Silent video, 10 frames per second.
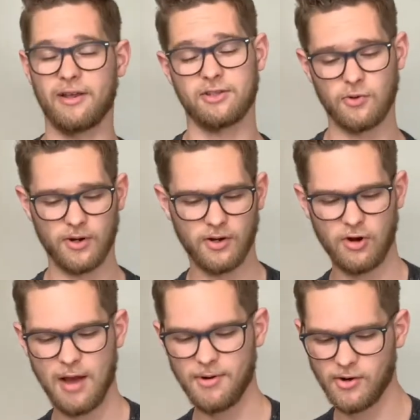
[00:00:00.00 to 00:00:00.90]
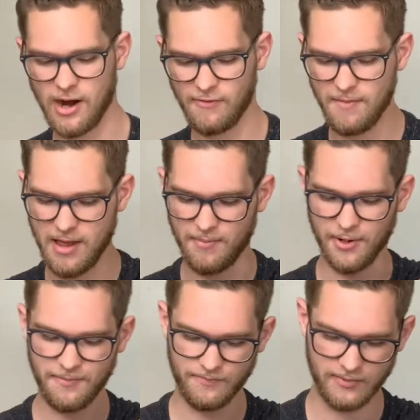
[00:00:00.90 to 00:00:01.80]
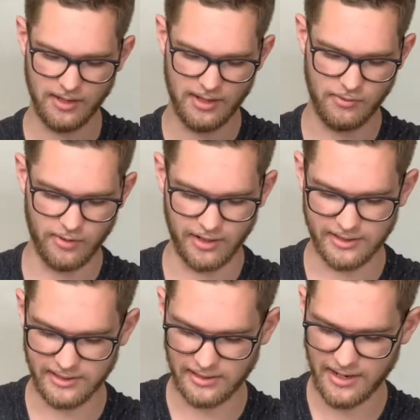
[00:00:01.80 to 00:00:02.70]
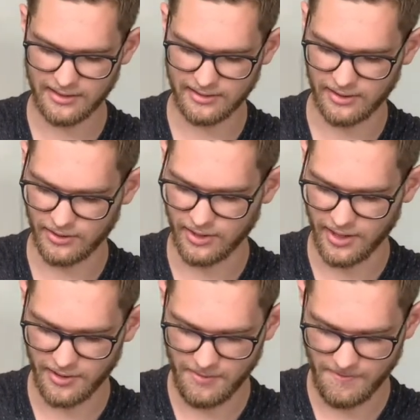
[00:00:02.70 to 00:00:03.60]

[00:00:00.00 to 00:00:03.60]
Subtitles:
so we're gonna grab our graphite paper. We're gonna slide this under here.